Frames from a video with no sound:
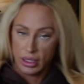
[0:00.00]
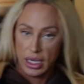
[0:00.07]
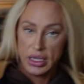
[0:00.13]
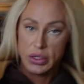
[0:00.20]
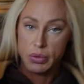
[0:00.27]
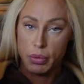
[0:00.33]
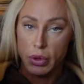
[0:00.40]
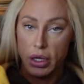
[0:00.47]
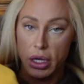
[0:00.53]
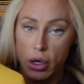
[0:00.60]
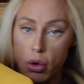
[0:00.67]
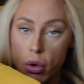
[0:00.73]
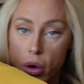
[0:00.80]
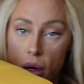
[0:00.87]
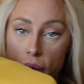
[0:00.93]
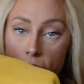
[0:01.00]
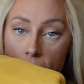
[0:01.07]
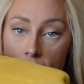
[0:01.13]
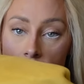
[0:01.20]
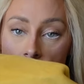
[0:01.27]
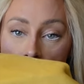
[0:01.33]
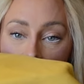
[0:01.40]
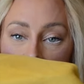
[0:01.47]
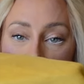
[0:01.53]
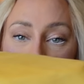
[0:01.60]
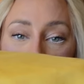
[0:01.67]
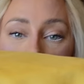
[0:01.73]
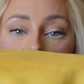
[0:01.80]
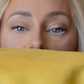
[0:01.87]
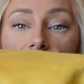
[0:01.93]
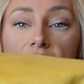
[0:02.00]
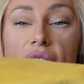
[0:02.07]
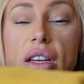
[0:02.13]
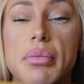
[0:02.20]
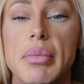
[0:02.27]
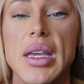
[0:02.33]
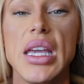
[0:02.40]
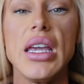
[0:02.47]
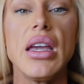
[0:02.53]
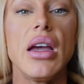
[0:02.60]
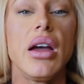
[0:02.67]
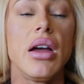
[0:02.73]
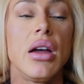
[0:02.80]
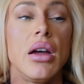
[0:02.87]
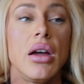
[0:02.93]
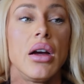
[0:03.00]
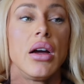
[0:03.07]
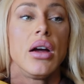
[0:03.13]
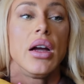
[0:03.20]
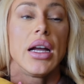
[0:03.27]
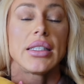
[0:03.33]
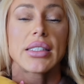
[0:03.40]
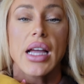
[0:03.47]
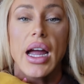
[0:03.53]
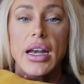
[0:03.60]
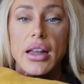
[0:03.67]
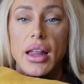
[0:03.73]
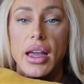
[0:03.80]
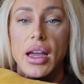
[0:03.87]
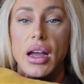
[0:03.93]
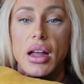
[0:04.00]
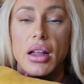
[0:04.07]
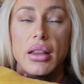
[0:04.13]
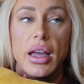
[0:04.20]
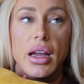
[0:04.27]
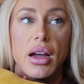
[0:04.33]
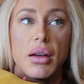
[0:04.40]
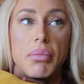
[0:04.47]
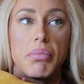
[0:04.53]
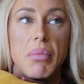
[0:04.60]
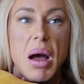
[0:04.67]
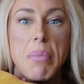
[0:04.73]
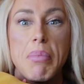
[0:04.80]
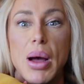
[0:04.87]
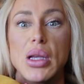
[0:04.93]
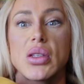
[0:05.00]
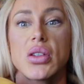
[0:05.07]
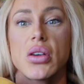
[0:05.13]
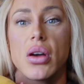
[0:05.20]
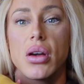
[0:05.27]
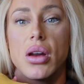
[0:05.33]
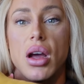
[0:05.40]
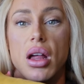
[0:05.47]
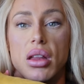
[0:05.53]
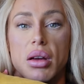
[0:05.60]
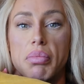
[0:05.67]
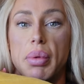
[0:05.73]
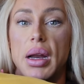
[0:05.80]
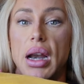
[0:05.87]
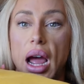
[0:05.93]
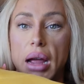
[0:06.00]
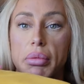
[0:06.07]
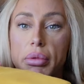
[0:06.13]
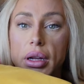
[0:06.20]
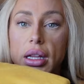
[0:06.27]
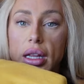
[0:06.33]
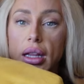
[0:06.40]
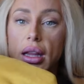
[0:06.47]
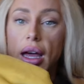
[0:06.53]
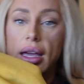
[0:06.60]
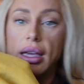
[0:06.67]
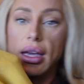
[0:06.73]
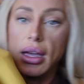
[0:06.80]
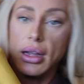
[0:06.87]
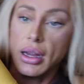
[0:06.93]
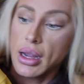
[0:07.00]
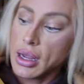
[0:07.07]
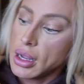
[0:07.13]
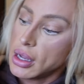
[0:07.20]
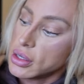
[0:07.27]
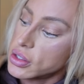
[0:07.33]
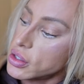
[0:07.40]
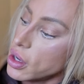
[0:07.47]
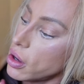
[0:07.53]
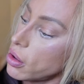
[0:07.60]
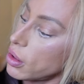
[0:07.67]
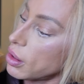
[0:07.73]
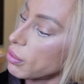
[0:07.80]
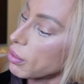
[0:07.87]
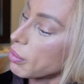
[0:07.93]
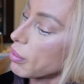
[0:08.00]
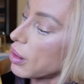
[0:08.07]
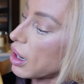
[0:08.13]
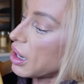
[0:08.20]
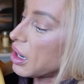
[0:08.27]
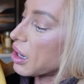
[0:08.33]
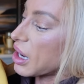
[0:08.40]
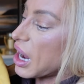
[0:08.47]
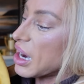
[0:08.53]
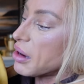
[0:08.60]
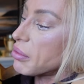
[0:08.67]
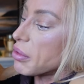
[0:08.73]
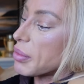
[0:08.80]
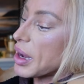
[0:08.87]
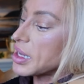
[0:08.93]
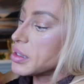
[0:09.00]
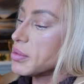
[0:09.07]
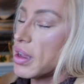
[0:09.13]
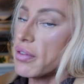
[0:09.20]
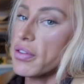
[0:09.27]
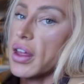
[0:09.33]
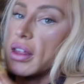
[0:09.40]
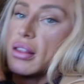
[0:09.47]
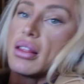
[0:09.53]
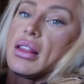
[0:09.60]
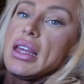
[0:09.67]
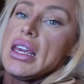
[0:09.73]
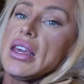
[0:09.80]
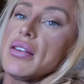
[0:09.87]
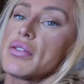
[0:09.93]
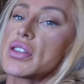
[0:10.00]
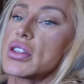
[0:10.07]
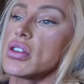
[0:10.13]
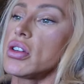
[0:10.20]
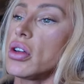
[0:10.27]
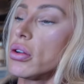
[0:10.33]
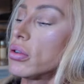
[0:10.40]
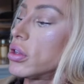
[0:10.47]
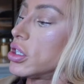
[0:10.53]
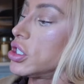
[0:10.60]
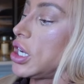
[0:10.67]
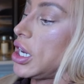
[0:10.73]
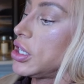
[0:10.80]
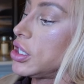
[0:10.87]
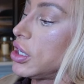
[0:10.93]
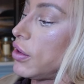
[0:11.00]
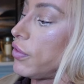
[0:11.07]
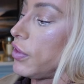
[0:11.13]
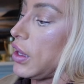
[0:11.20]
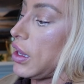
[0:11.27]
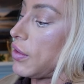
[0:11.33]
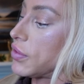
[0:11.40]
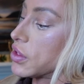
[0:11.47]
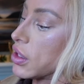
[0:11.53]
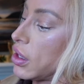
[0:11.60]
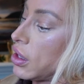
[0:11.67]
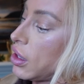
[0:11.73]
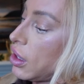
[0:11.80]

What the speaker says: is really cool. It's kind of, to me, it's kind of like a mustard color, but I really like it. So it kind of reminds me of like leaves too, the changing of leaves.